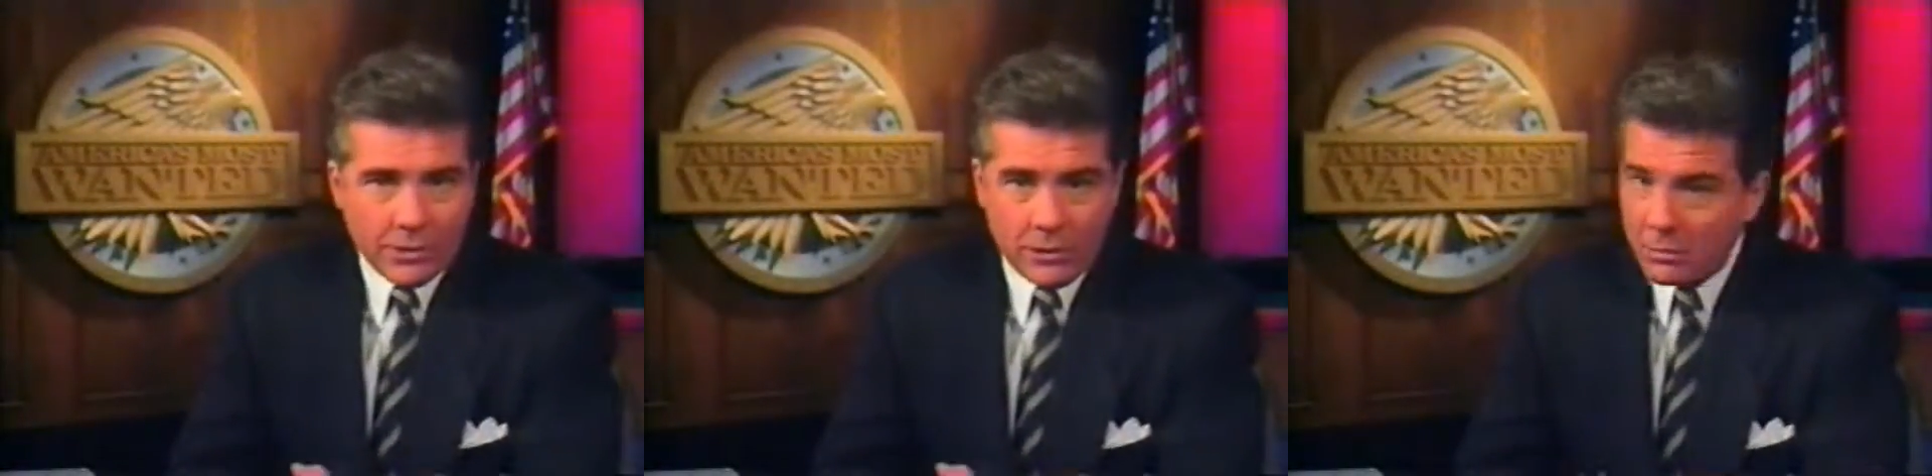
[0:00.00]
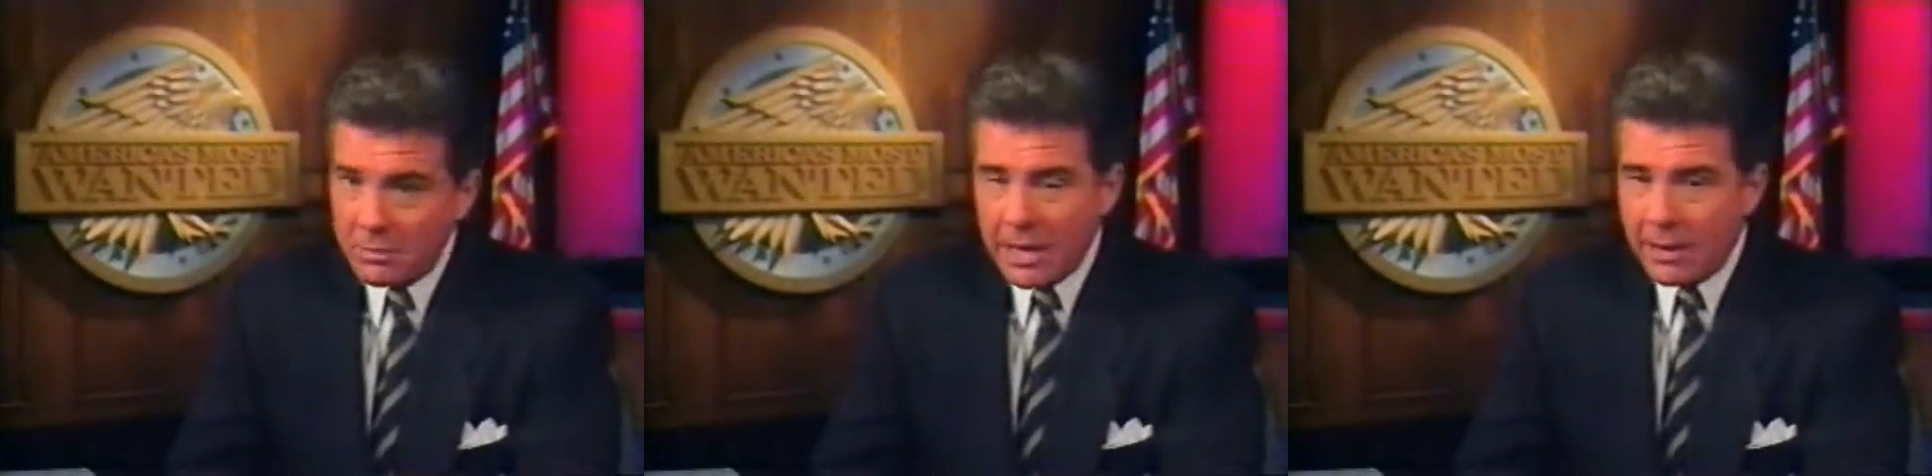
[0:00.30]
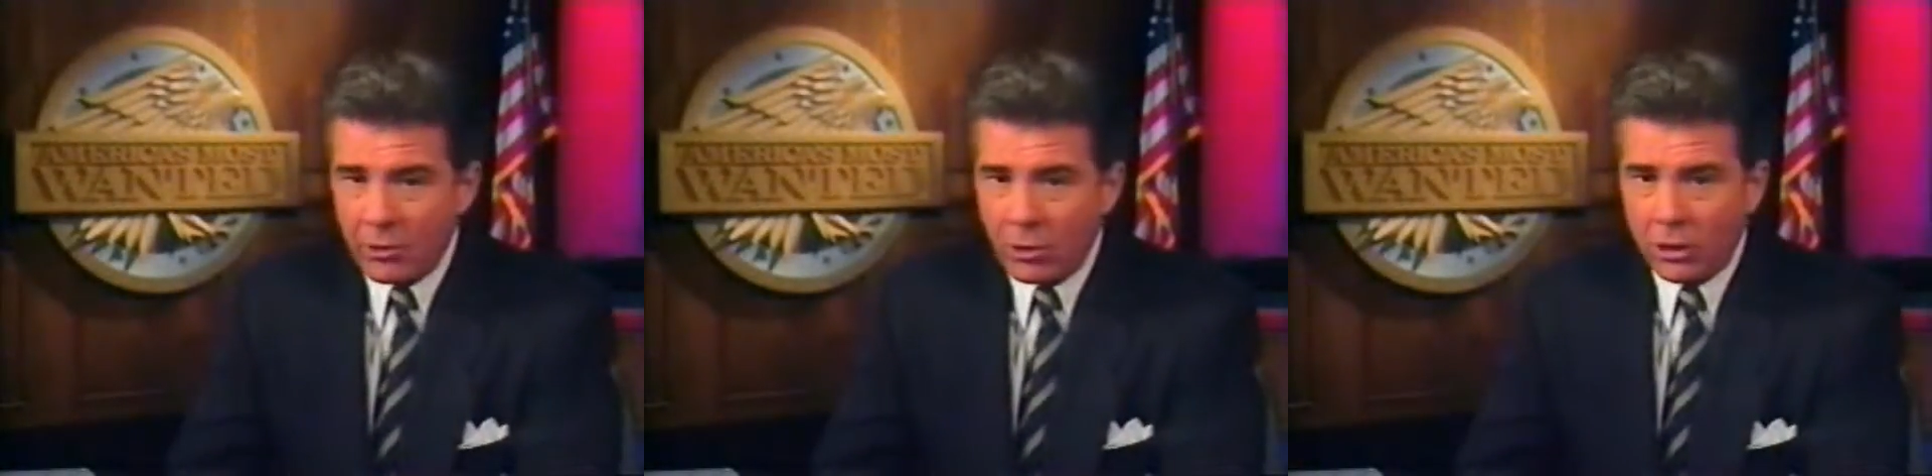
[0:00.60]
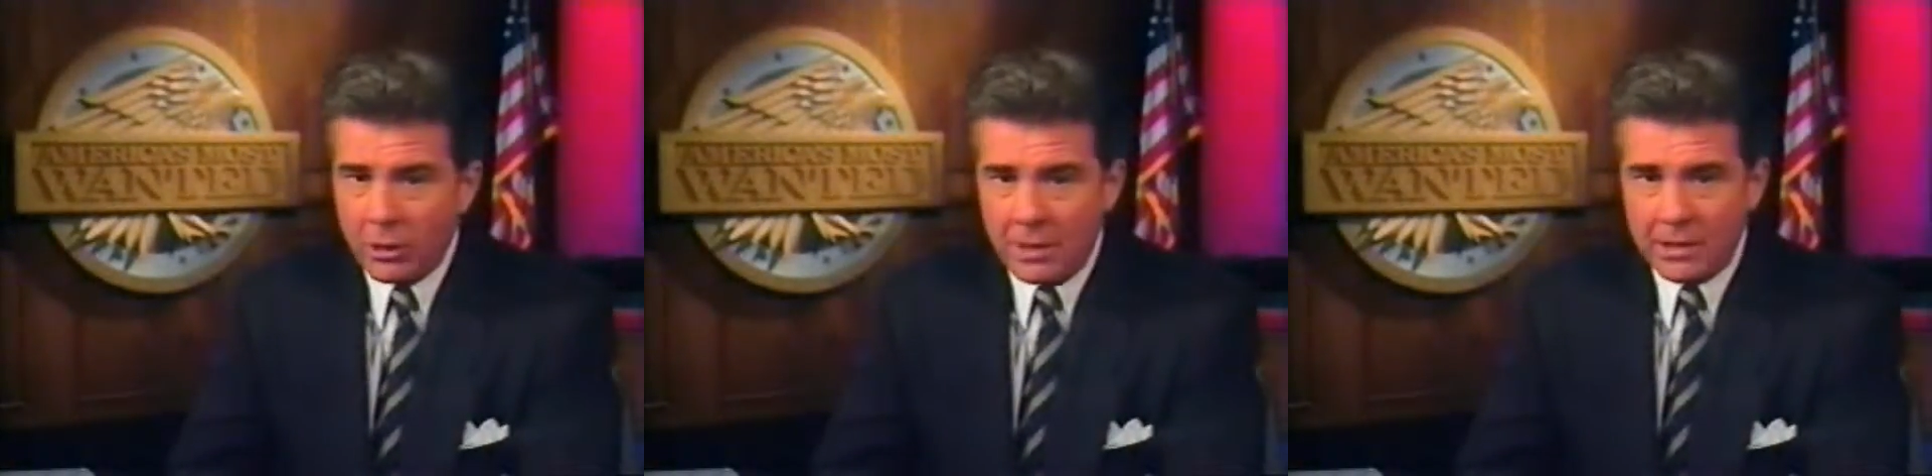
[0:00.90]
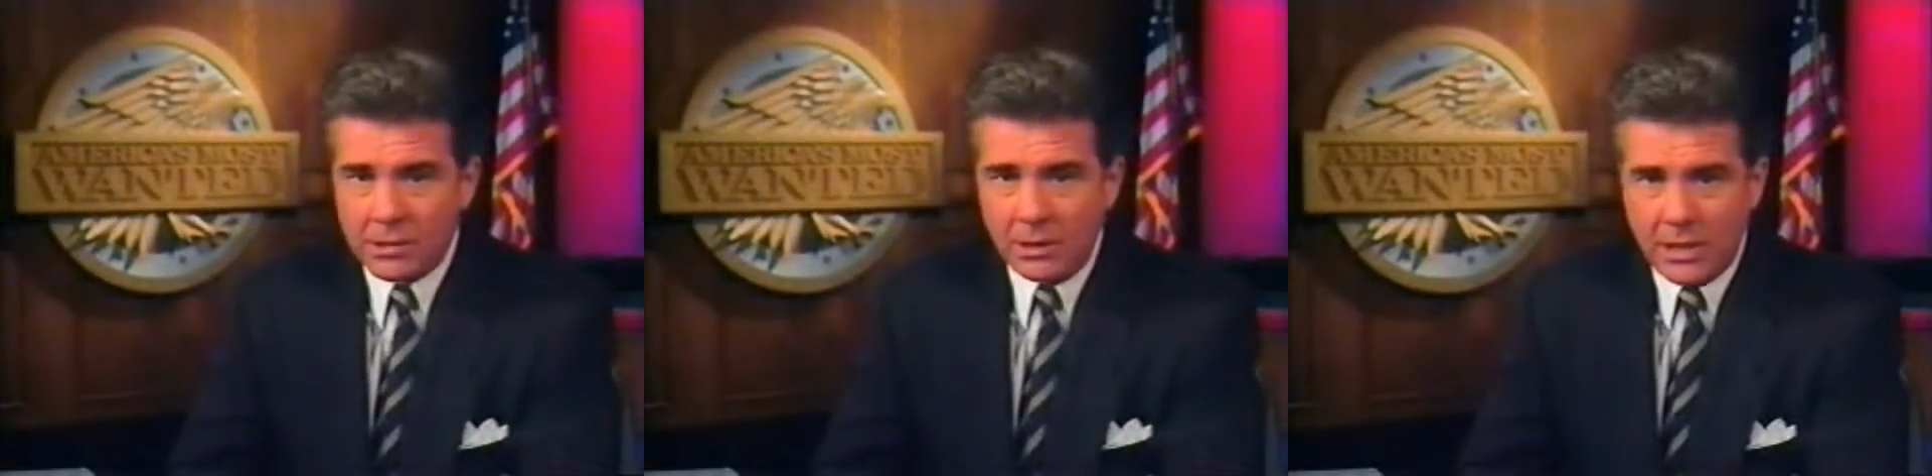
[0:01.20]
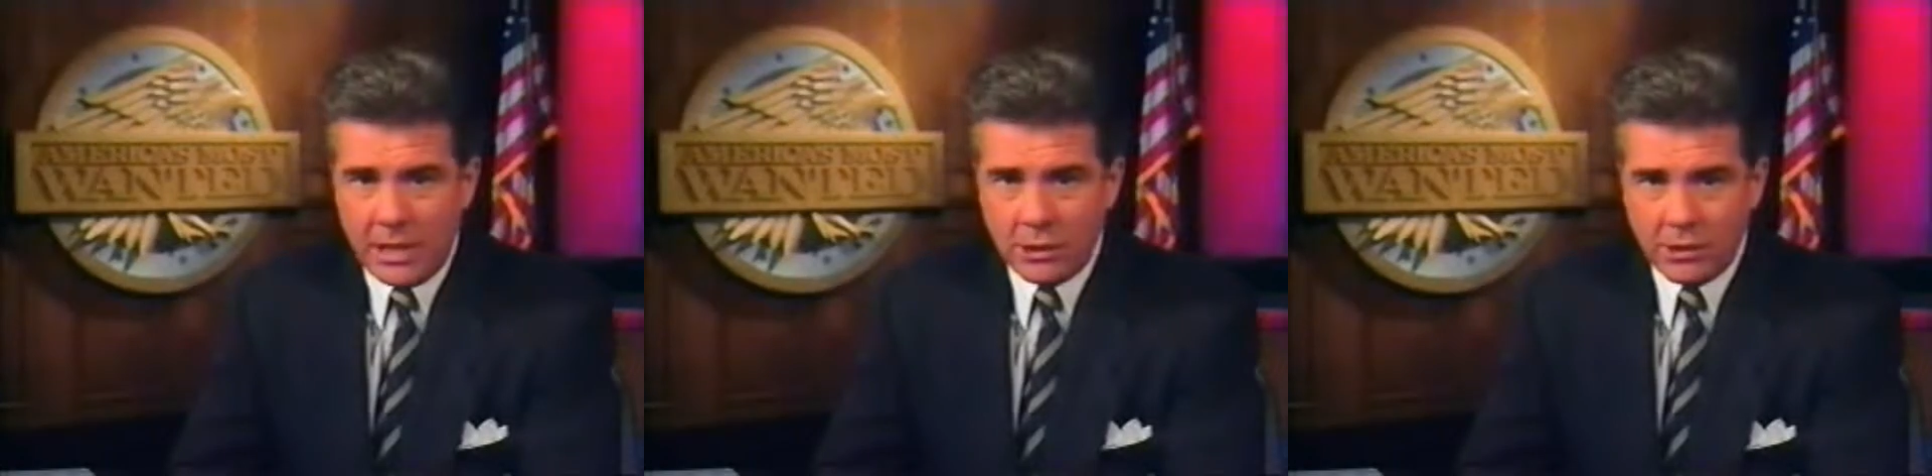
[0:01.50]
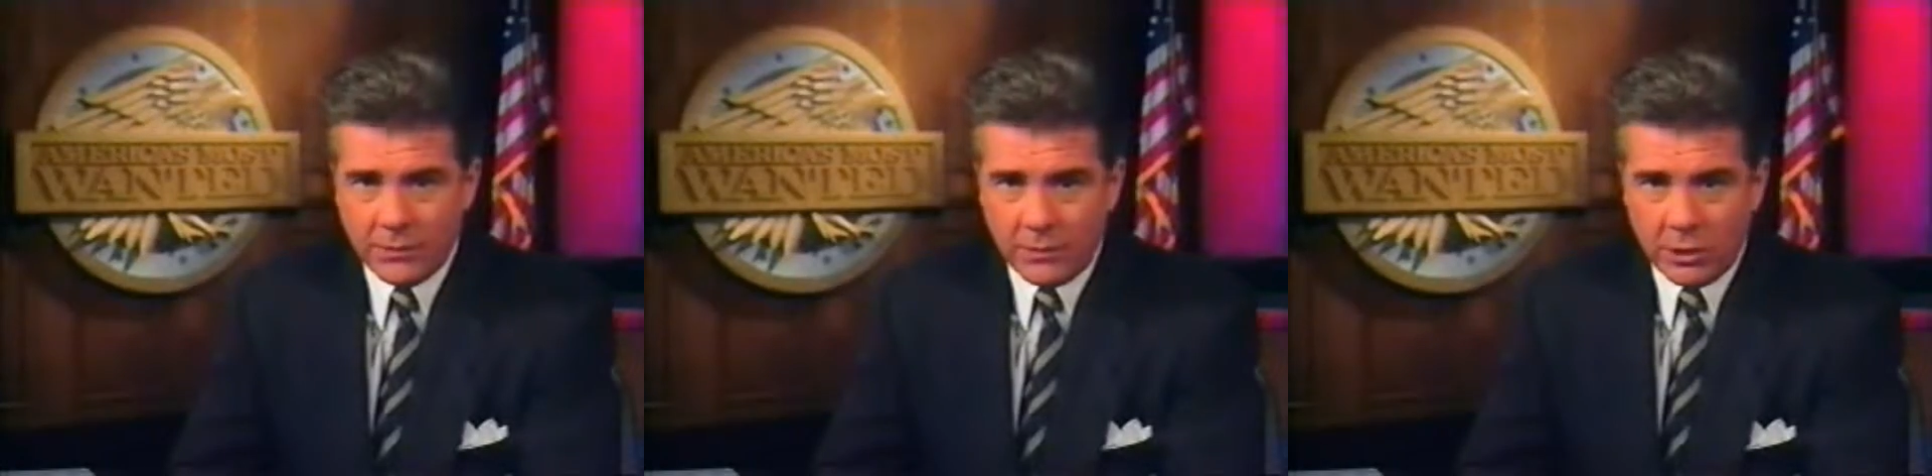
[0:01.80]
and you may have all the best intentions
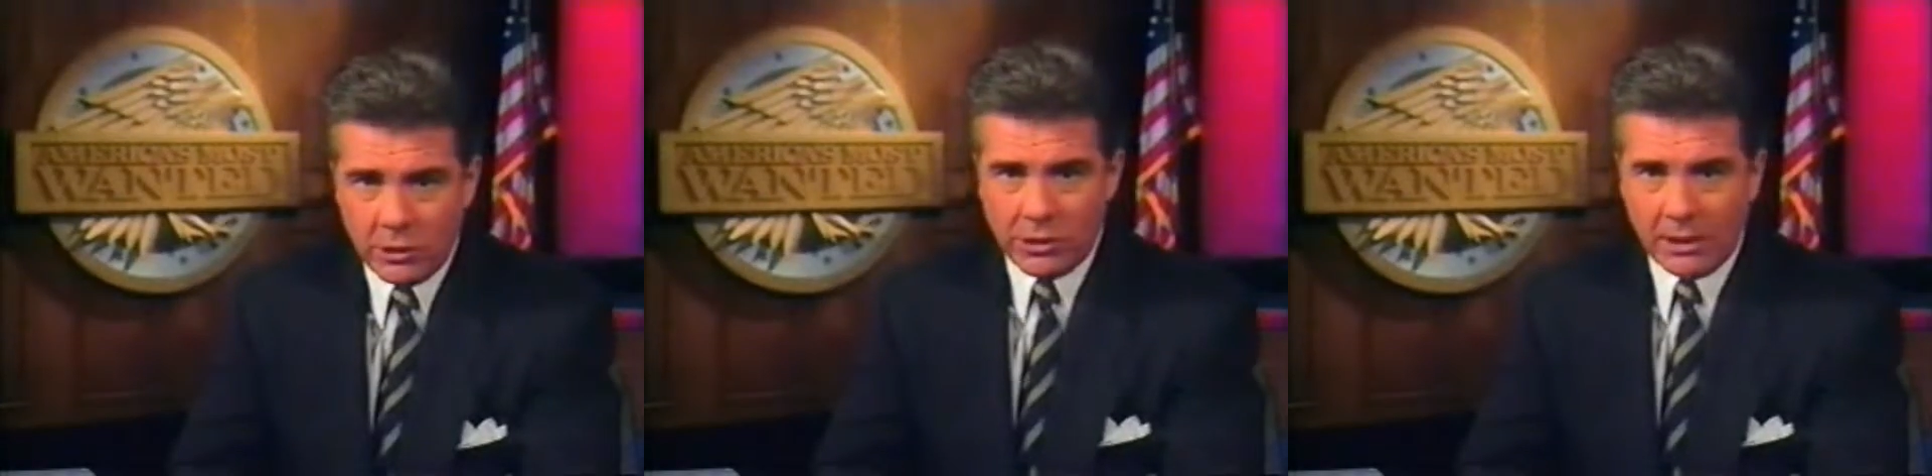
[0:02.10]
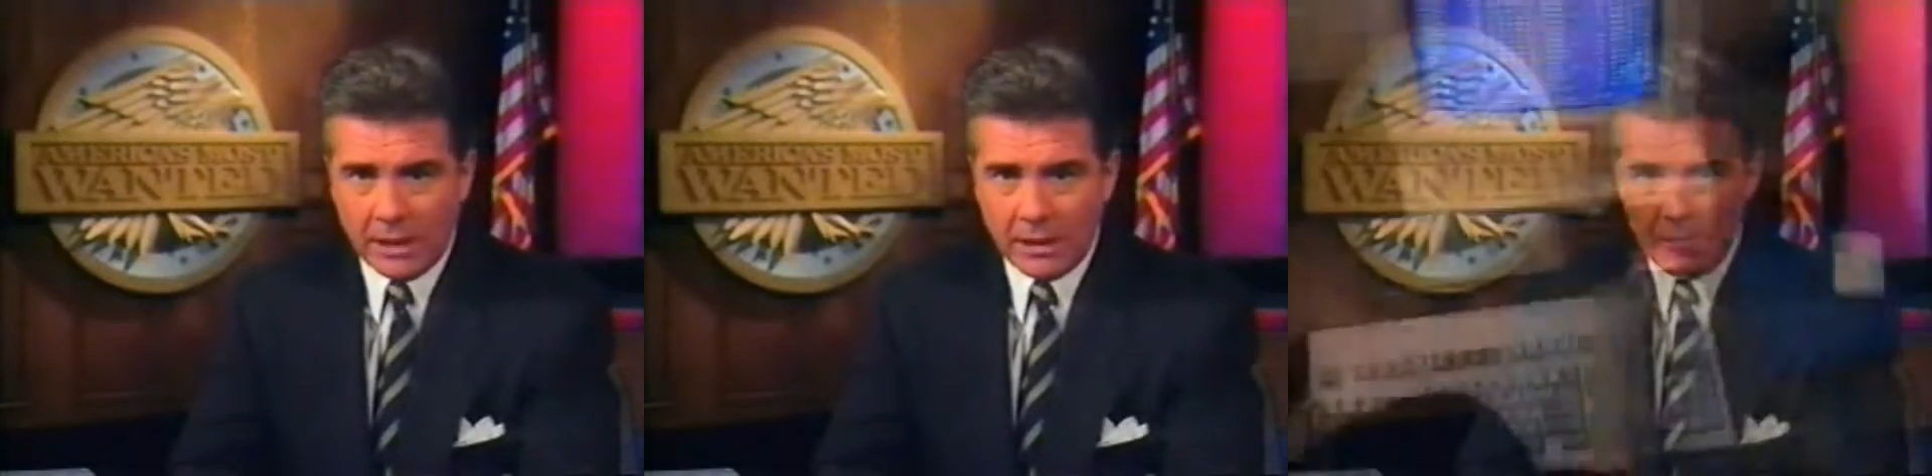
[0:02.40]
for using it,